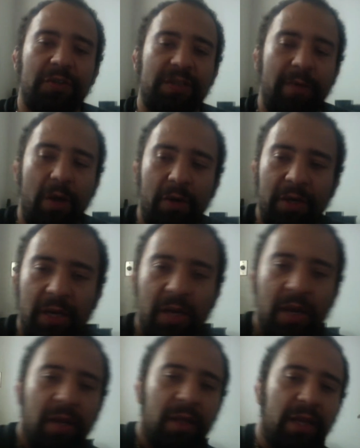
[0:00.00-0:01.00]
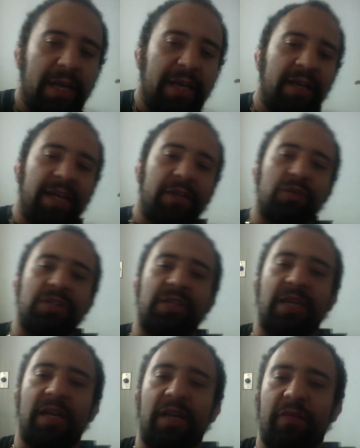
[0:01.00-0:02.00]
about it like i like to
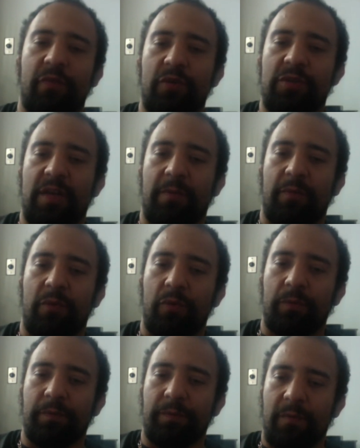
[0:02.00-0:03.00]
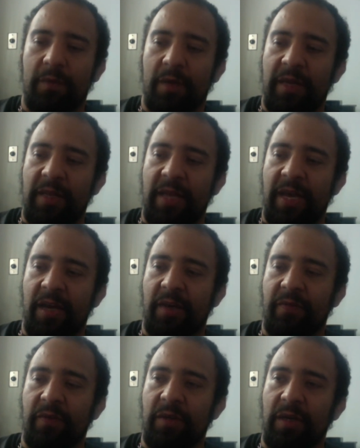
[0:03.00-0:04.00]
say like for example at
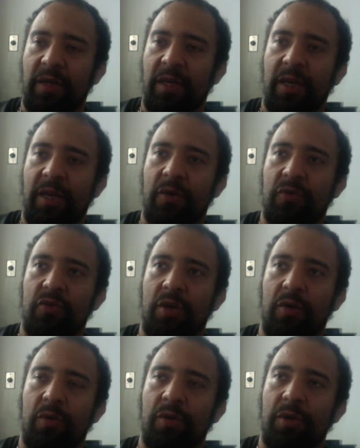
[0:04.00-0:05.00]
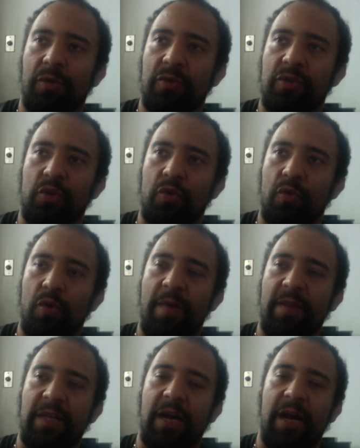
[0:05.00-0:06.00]
eric van delay or draculino's school at
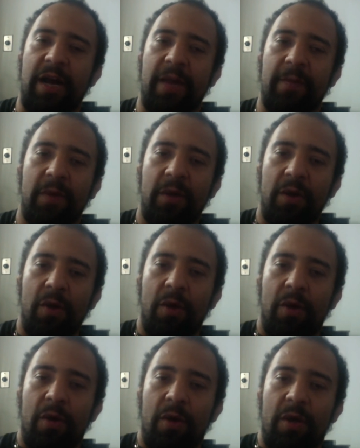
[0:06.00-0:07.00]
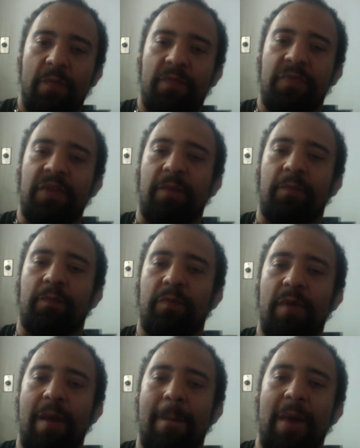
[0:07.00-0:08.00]
the time the
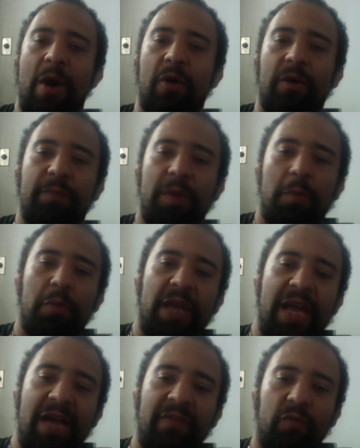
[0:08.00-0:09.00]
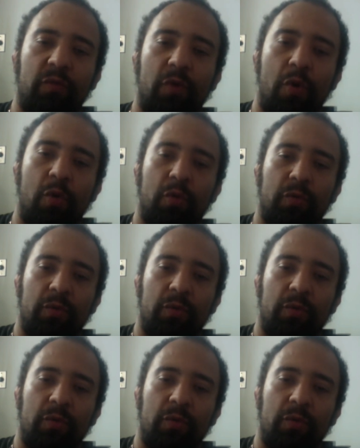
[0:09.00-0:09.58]
amount of people they have enrolled